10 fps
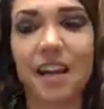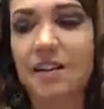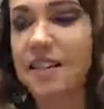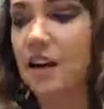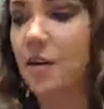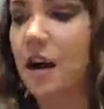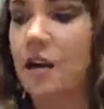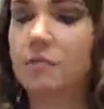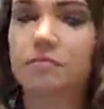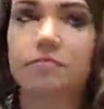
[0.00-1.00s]
Yeah. So
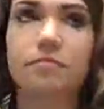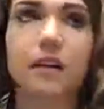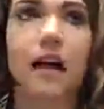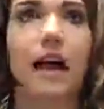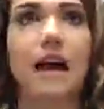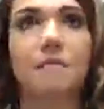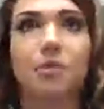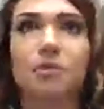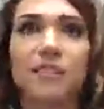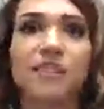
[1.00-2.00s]

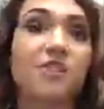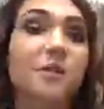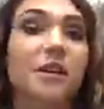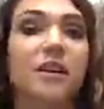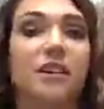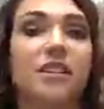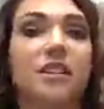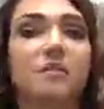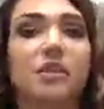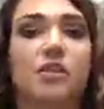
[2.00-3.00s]
I moved into being our
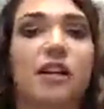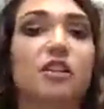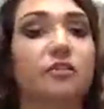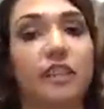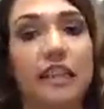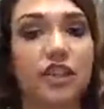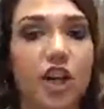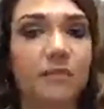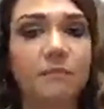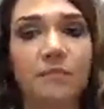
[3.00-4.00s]
team's director of lead
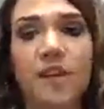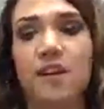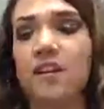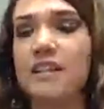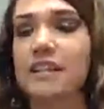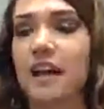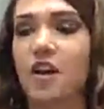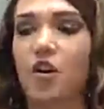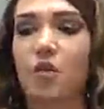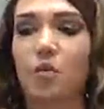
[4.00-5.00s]
gen.
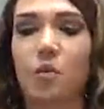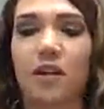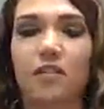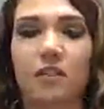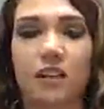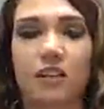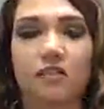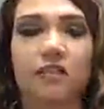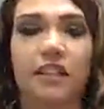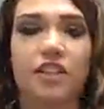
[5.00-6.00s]
So with
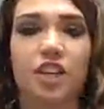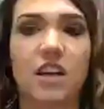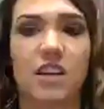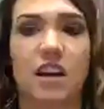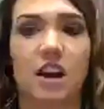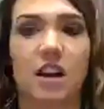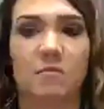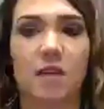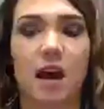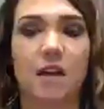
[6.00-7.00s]
director of lead gen,
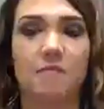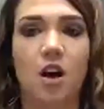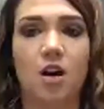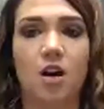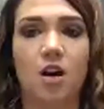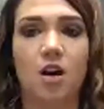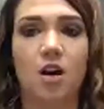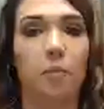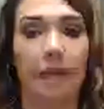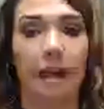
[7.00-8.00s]
I'm not only
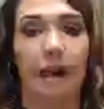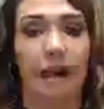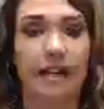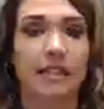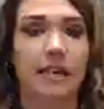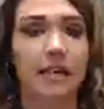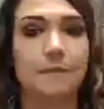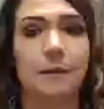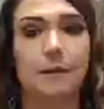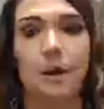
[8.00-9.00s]
helping out
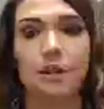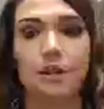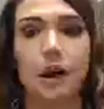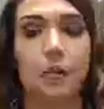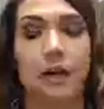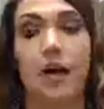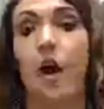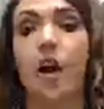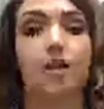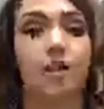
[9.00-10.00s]
ISAs, but I'm also helping
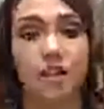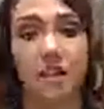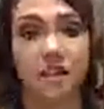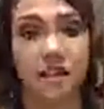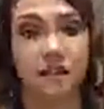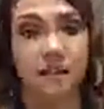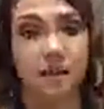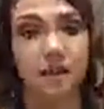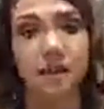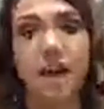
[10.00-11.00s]
out all of our sales team
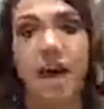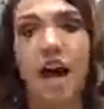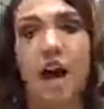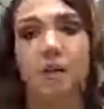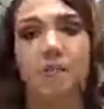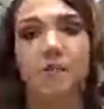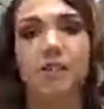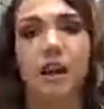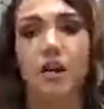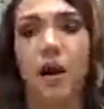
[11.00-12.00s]
members.
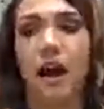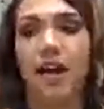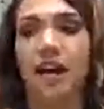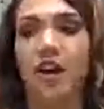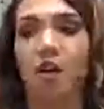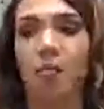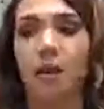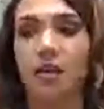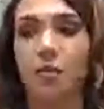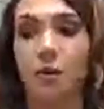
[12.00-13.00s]
So I
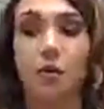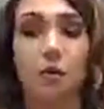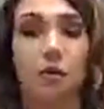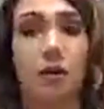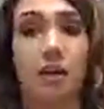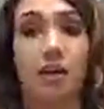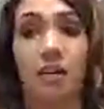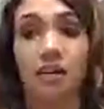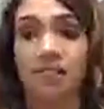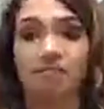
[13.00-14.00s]
help in
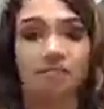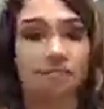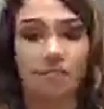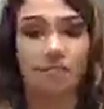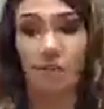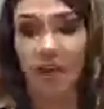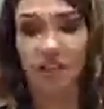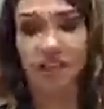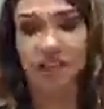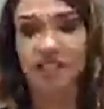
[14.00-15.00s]
recruiting new
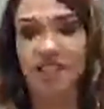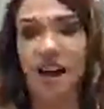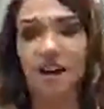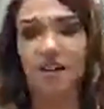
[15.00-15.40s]
agents.